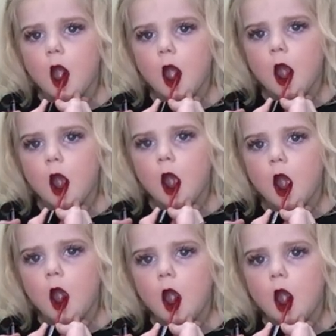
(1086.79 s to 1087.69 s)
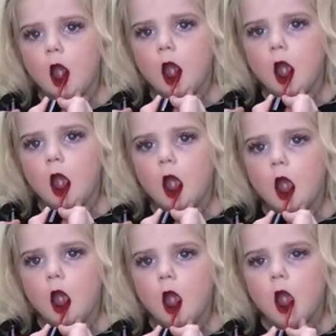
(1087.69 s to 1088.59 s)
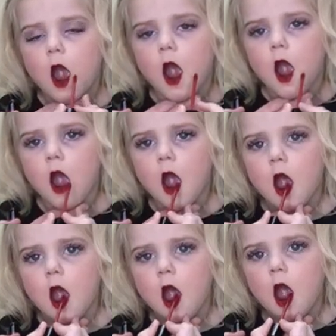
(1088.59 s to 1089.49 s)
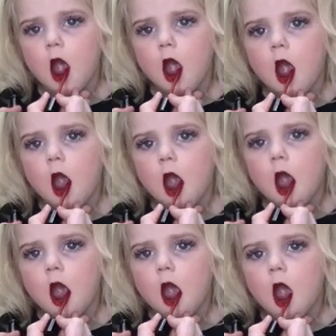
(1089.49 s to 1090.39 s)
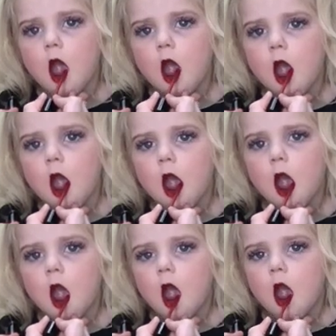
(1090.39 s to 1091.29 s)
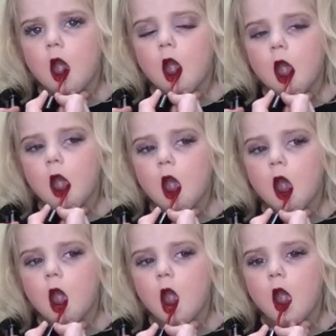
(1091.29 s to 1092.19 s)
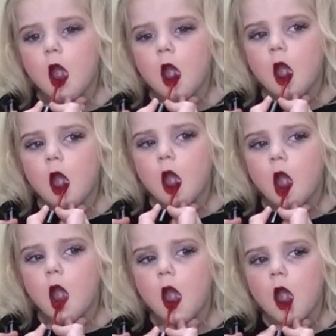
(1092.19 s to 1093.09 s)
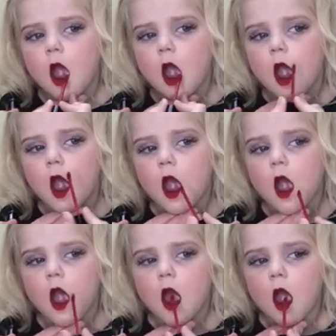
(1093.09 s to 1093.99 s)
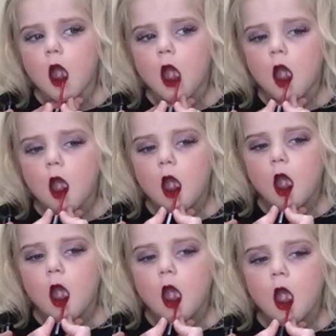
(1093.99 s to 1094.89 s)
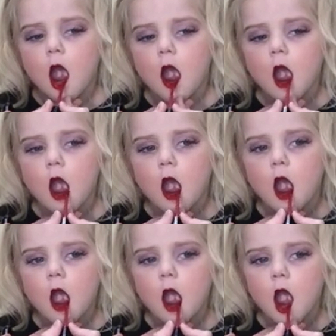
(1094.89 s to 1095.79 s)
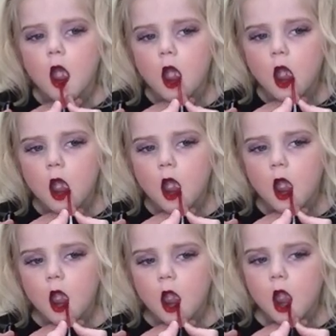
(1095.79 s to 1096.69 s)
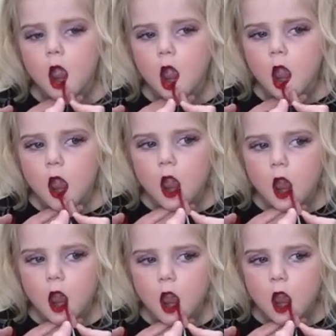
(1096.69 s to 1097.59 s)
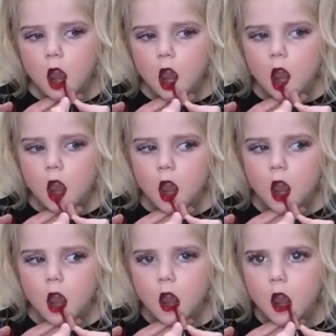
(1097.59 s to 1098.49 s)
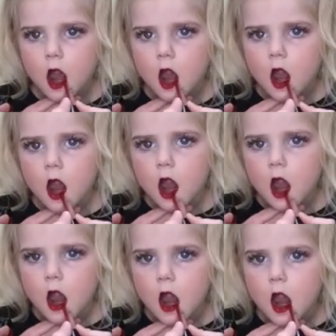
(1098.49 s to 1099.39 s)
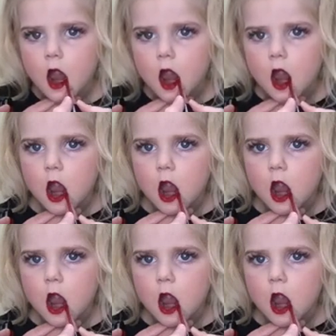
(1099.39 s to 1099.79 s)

And again, if you make a mistake, you can just grab that eye makeup remover. I know it's eye makeup, but it works for any makeup. And you can just kind of take a Q-tip and try to erase that mistake, if you will.